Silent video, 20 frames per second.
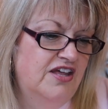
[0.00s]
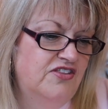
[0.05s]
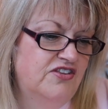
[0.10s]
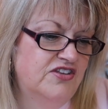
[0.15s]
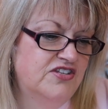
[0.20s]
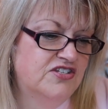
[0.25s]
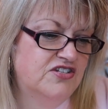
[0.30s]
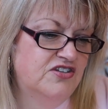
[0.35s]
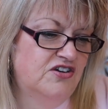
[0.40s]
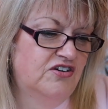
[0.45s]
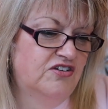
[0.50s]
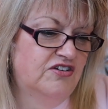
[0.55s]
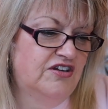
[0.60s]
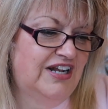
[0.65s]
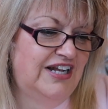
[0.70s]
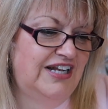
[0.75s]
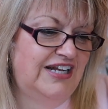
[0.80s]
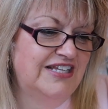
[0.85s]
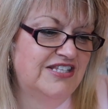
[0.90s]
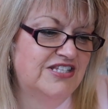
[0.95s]
There's
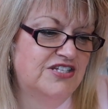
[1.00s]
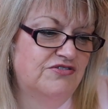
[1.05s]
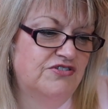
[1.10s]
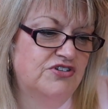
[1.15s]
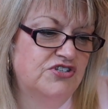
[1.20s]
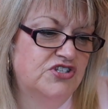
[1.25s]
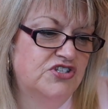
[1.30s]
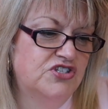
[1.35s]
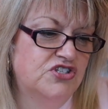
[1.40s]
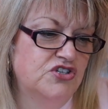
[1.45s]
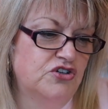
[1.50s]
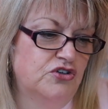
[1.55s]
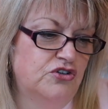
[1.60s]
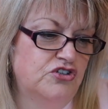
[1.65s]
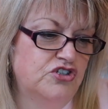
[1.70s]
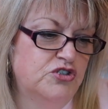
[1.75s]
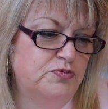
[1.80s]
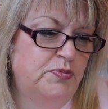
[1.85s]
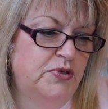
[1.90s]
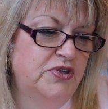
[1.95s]
not glitter as
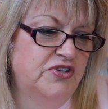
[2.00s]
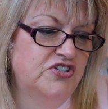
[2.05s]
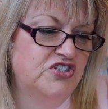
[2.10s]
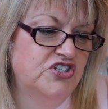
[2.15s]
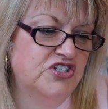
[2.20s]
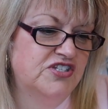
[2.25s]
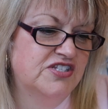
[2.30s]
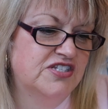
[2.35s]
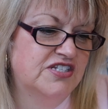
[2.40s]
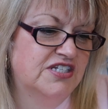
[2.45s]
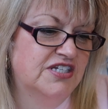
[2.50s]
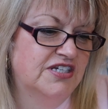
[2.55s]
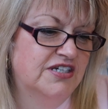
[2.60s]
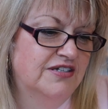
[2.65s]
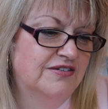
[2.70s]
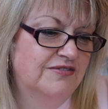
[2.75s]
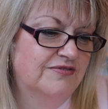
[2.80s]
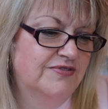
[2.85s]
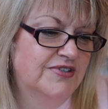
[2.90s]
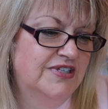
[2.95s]
such, but they're just
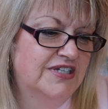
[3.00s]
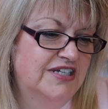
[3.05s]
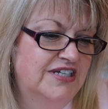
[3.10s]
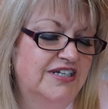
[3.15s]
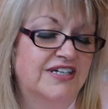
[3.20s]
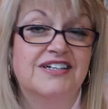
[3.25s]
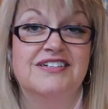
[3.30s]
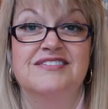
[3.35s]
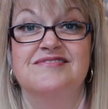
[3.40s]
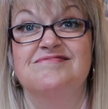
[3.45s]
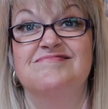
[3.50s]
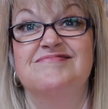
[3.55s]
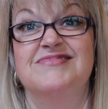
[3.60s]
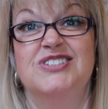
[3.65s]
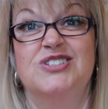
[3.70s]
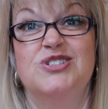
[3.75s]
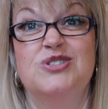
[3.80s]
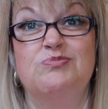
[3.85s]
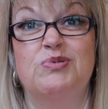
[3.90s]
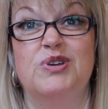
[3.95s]

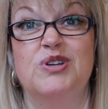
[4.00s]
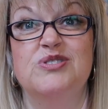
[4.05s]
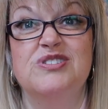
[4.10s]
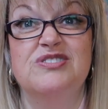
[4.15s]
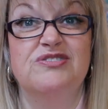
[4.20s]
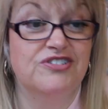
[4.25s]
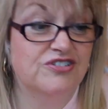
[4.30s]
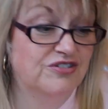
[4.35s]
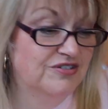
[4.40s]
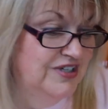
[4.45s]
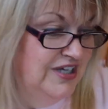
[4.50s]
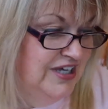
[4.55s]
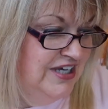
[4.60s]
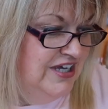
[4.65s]
beautiful.